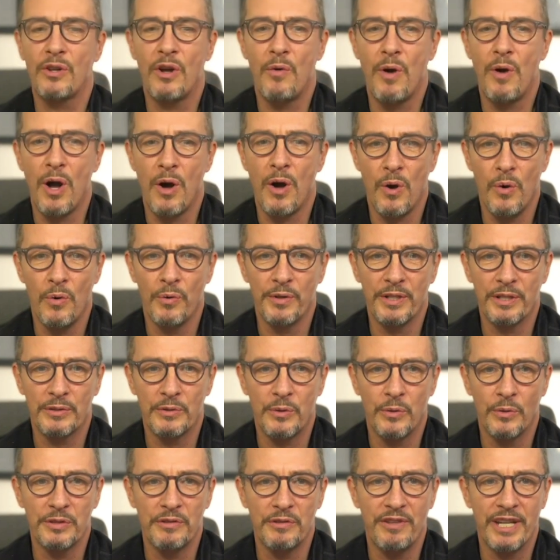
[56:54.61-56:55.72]
our own and
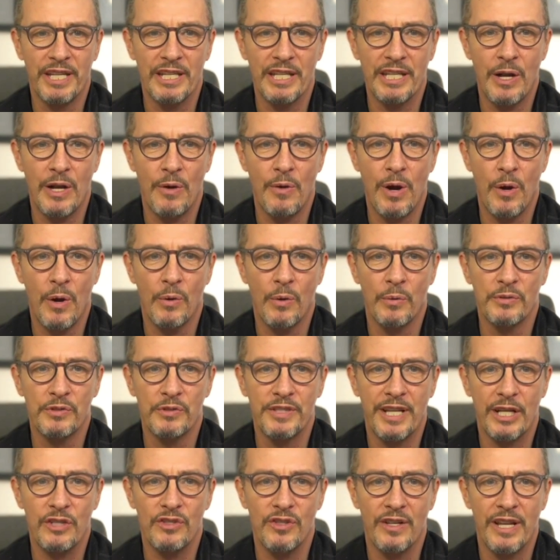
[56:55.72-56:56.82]
cultivating our own
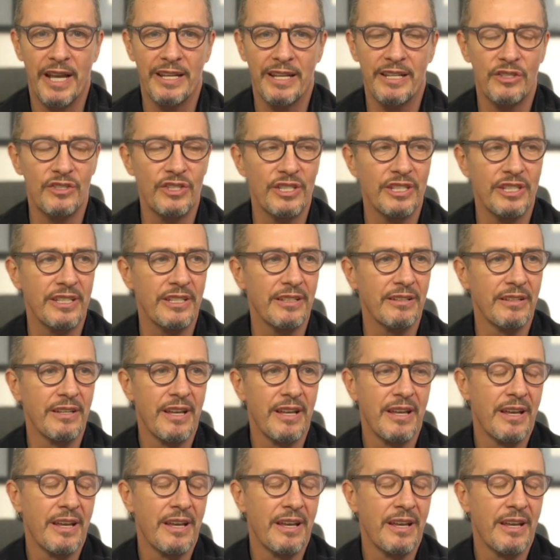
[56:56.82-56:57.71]
sexual energy